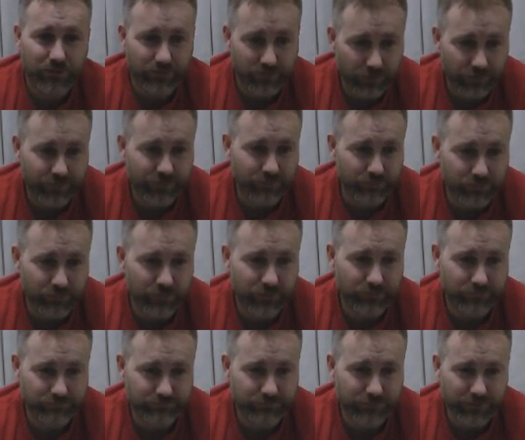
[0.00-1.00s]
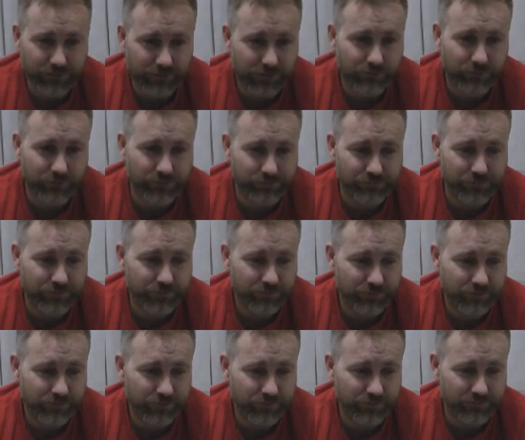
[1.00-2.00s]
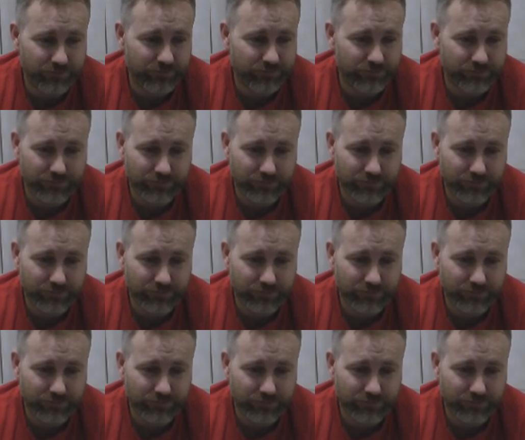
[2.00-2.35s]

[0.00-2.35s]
Nothing but encouragement. And